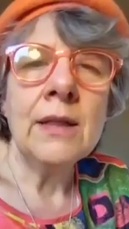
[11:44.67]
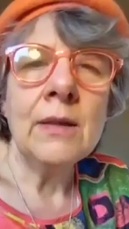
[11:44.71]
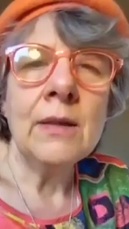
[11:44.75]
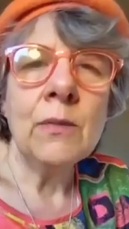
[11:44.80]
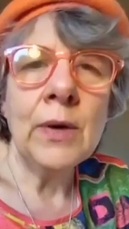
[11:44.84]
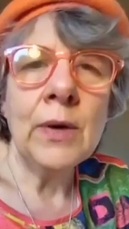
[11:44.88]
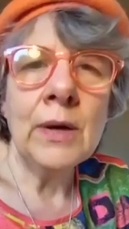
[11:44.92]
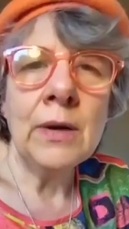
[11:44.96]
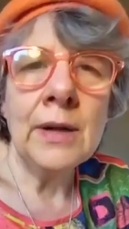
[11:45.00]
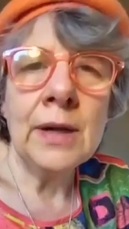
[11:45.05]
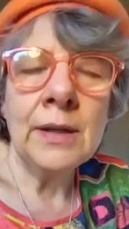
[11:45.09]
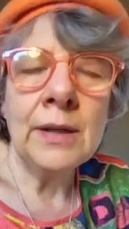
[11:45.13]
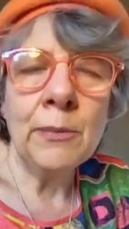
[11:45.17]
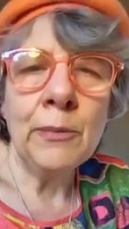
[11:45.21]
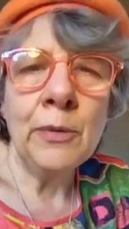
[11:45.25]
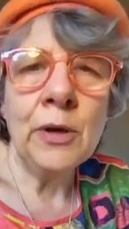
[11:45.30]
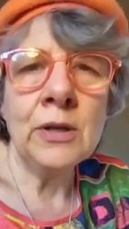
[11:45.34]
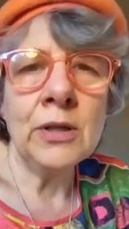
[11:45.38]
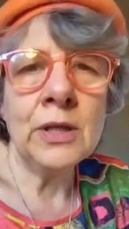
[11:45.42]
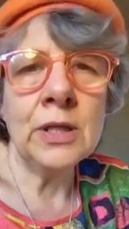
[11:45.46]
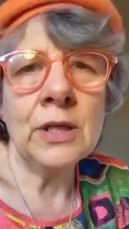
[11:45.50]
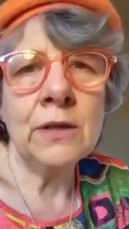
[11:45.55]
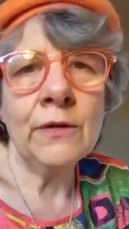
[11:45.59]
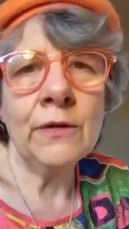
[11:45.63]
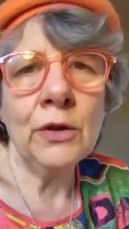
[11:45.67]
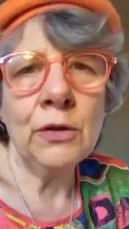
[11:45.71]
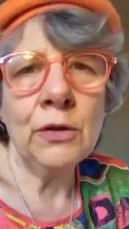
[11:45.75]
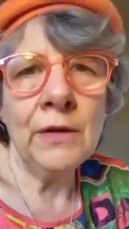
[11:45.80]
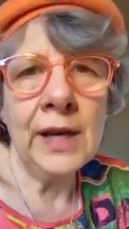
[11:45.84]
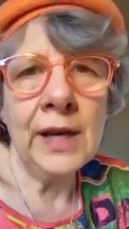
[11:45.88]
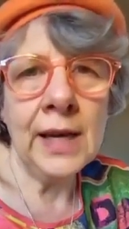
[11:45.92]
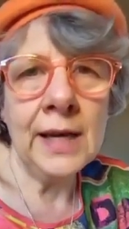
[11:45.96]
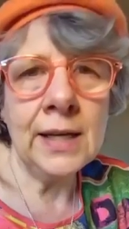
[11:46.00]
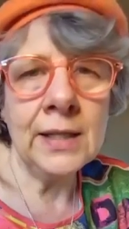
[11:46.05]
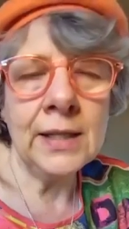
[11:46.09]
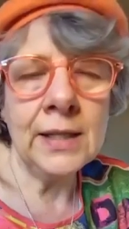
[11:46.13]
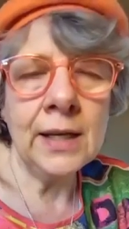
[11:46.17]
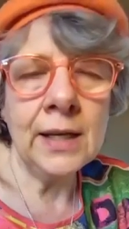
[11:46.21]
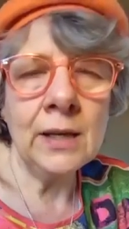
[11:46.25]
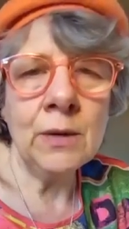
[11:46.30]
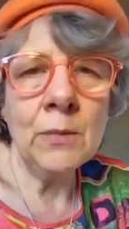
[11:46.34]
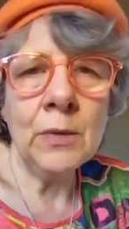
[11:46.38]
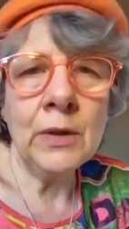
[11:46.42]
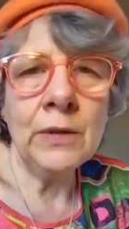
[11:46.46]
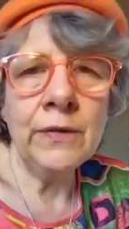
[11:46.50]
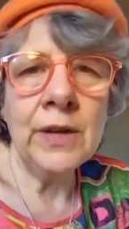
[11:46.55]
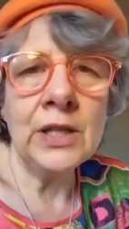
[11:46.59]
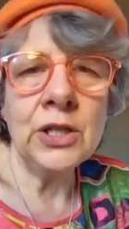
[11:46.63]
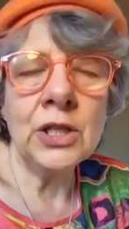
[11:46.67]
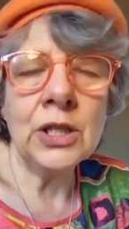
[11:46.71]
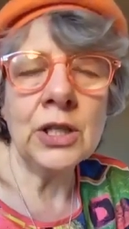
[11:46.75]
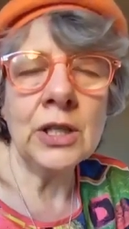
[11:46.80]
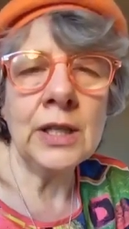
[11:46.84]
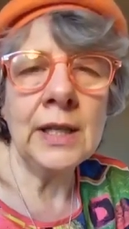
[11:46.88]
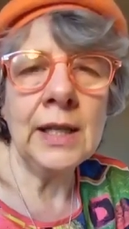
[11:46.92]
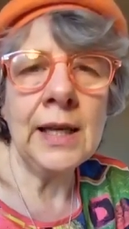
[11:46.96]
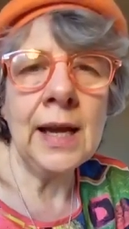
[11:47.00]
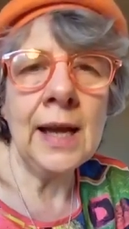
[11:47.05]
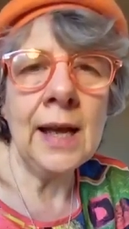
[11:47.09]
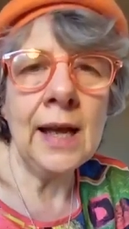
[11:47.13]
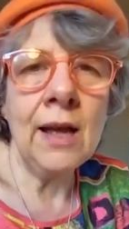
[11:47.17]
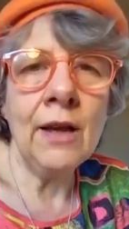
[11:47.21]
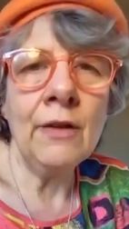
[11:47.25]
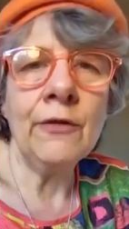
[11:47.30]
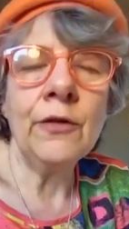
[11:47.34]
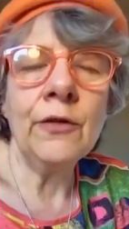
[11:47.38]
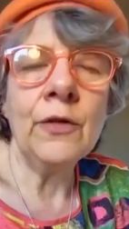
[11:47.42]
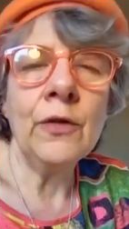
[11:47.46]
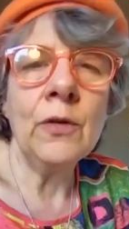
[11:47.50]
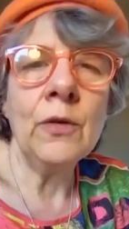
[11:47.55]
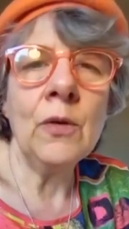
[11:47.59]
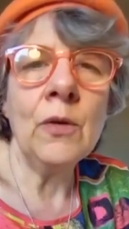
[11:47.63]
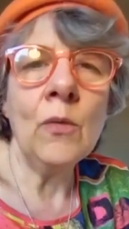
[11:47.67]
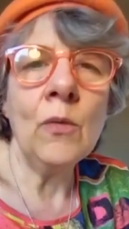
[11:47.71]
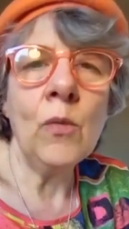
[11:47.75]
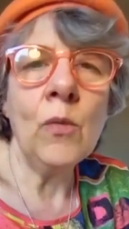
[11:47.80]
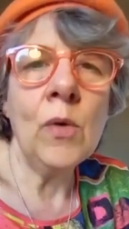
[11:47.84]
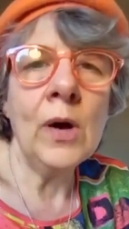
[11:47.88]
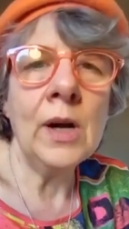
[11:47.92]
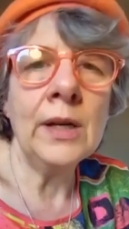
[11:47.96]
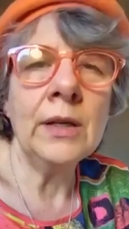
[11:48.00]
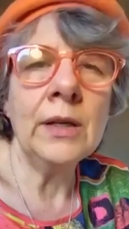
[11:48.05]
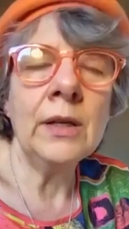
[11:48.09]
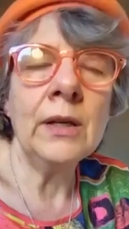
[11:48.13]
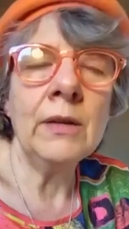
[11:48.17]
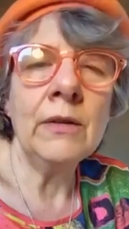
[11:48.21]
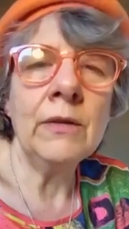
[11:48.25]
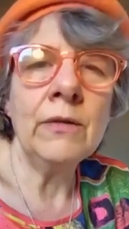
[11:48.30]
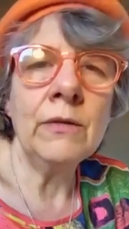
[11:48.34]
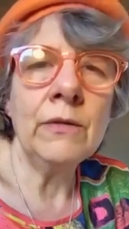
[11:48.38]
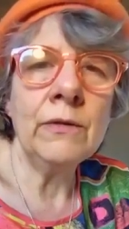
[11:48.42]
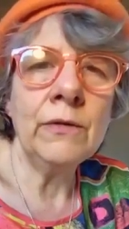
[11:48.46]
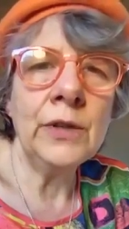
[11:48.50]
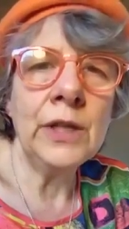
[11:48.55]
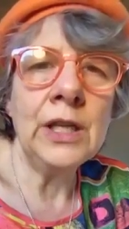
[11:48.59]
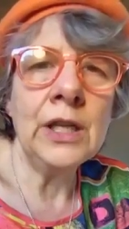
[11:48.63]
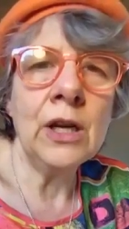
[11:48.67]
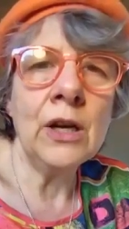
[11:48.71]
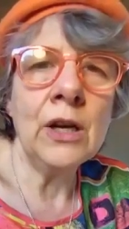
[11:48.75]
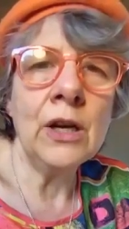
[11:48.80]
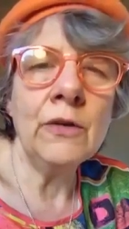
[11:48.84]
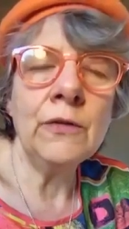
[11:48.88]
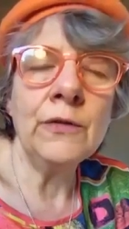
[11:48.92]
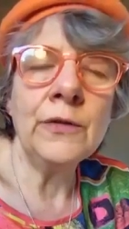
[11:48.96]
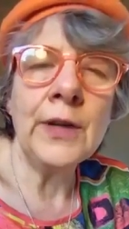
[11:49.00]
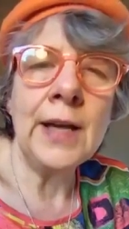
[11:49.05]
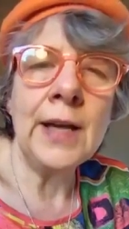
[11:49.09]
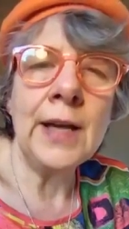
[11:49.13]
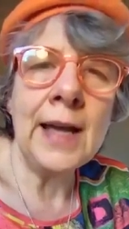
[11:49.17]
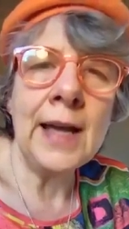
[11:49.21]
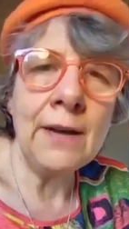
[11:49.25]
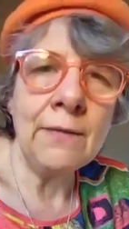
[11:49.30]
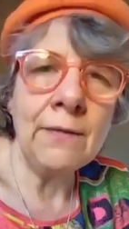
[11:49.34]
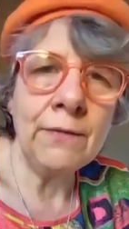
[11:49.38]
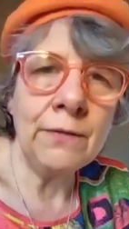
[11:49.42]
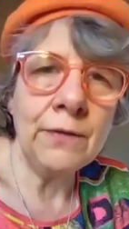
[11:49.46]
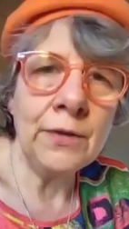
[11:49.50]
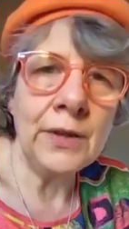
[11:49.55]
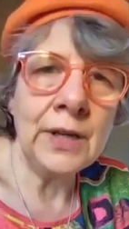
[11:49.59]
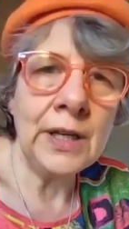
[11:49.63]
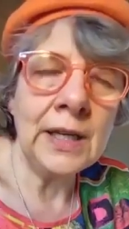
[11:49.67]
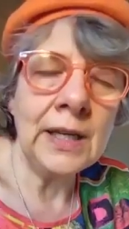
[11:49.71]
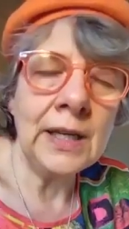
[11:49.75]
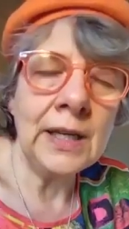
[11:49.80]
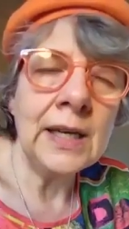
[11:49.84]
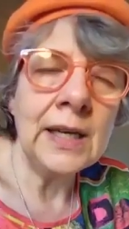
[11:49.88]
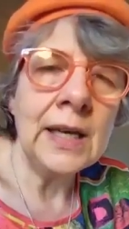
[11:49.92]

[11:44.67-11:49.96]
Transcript: we're in the process of creating and will eventually have one video for every